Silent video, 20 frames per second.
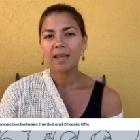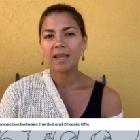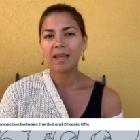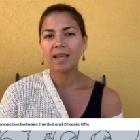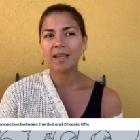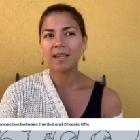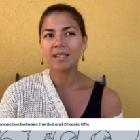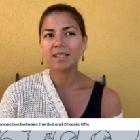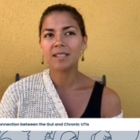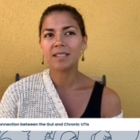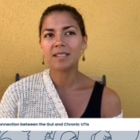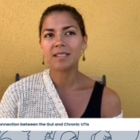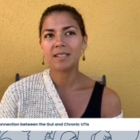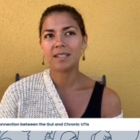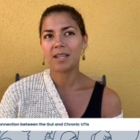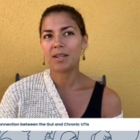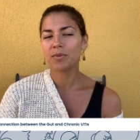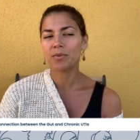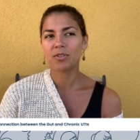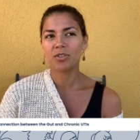and
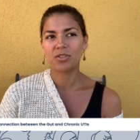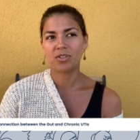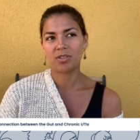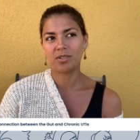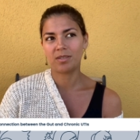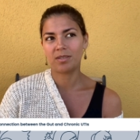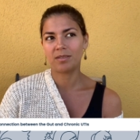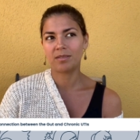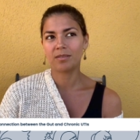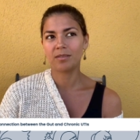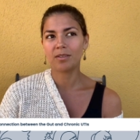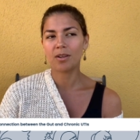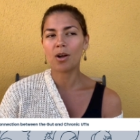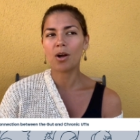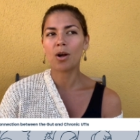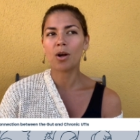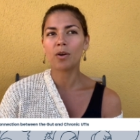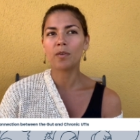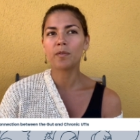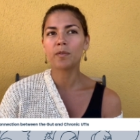it was just
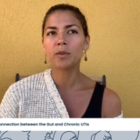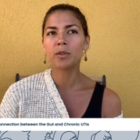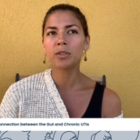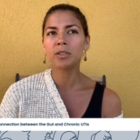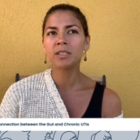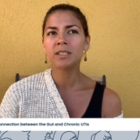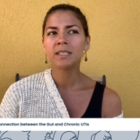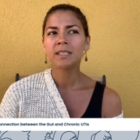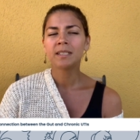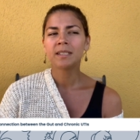awful